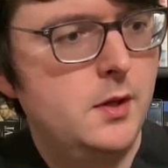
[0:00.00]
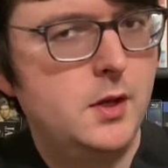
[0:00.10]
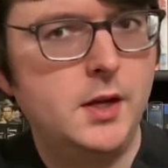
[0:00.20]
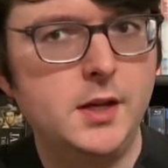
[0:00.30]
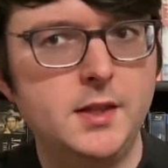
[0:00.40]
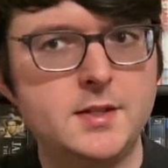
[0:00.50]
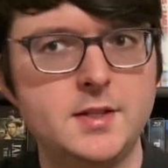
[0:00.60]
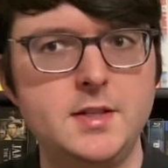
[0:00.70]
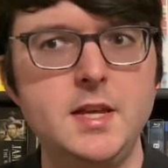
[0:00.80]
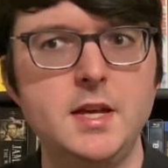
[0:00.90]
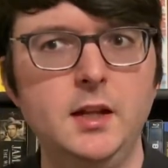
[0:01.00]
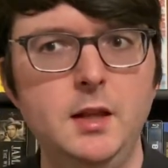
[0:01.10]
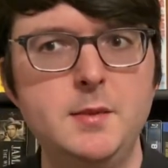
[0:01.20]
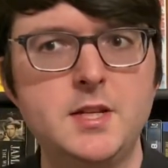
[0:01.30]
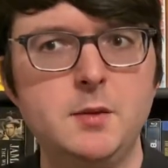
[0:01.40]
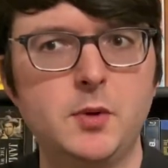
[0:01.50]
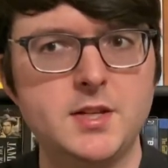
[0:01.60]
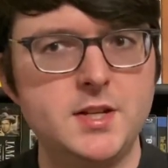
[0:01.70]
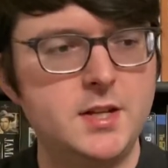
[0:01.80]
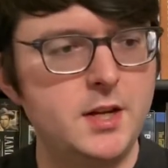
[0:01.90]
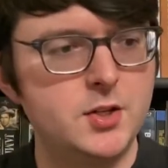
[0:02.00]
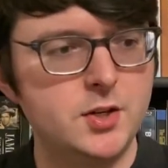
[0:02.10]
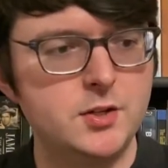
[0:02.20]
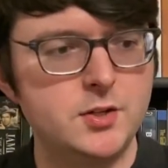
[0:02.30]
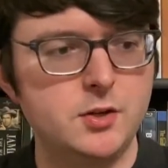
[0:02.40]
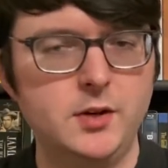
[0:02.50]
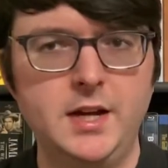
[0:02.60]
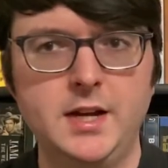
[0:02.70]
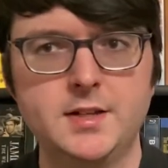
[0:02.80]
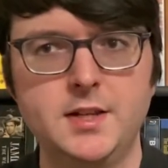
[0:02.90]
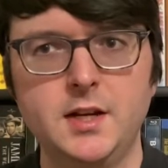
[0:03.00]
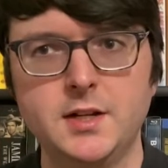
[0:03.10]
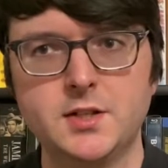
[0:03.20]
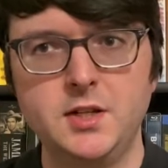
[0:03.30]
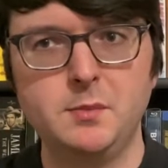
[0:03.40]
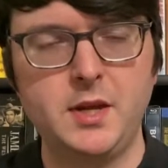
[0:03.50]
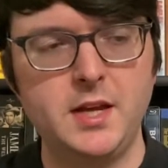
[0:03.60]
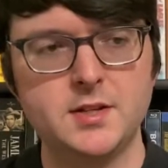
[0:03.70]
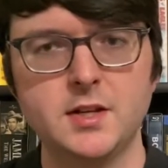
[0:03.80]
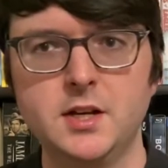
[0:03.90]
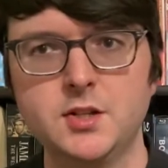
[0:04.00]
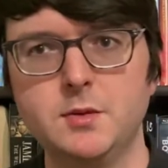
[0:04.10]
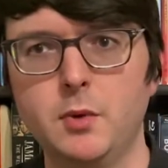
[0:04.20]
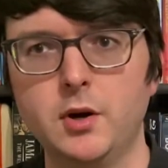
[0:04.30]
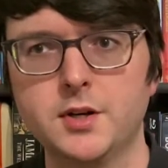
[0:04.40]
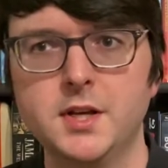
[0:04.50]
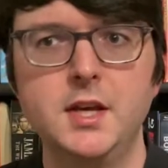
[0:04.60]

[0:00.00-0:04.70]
Again, this is the limited presentation, so it has the nice slipcase and custom art.